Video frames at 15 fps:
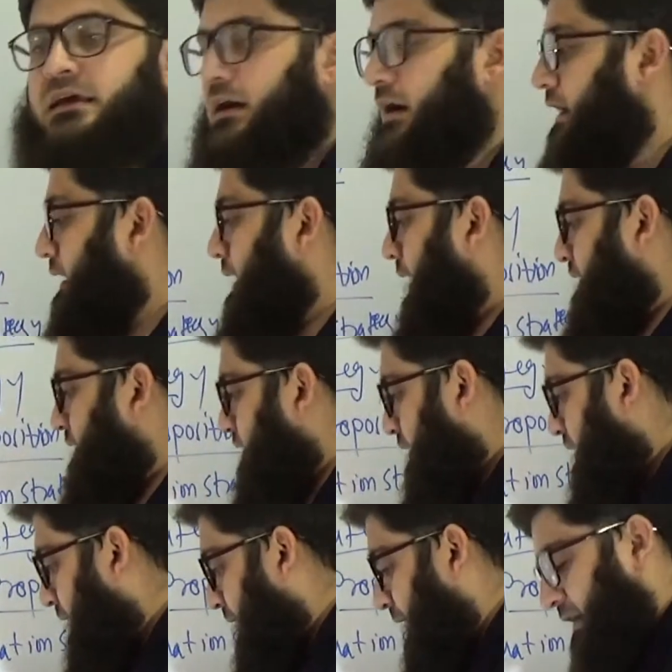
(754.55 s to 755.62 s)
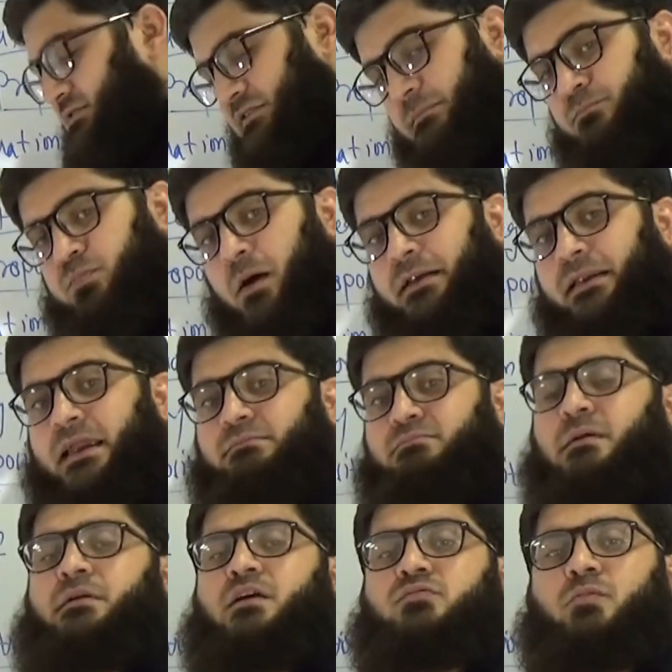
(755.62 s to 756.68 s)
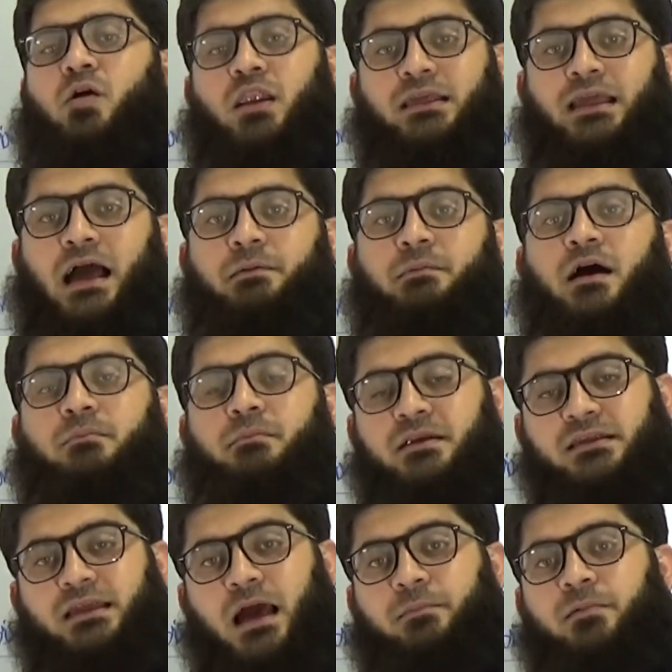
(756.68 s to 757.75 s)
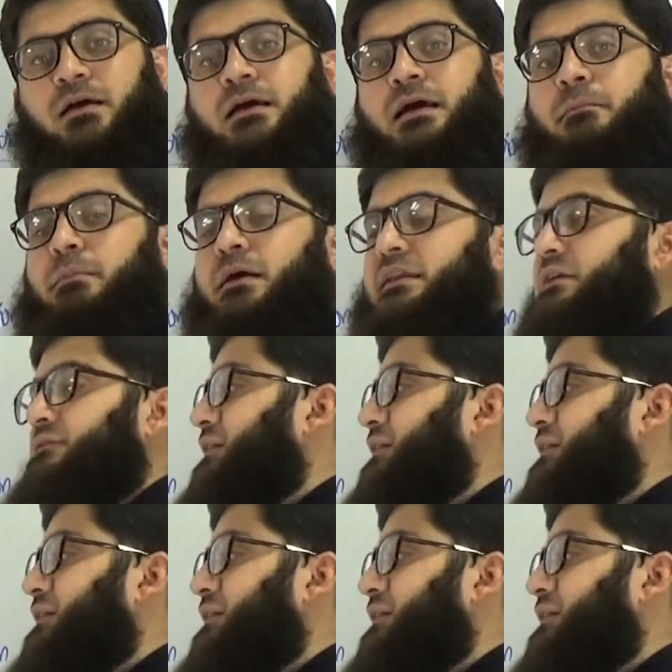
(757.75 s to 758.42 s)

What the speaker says: at some point it may be a small cap or mid cap, but if